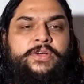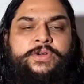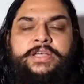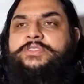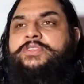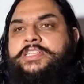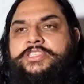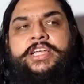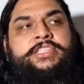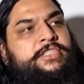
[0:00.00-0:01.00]
Okay, so the
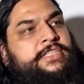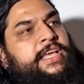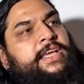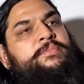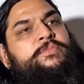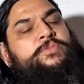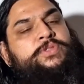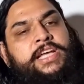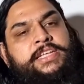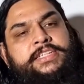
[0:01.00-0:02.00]
judges came,
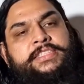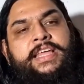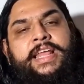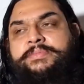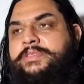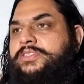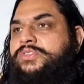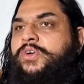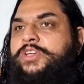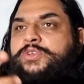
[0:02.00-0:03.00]
Chinese crabs,
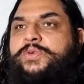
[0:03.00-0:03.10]
there's all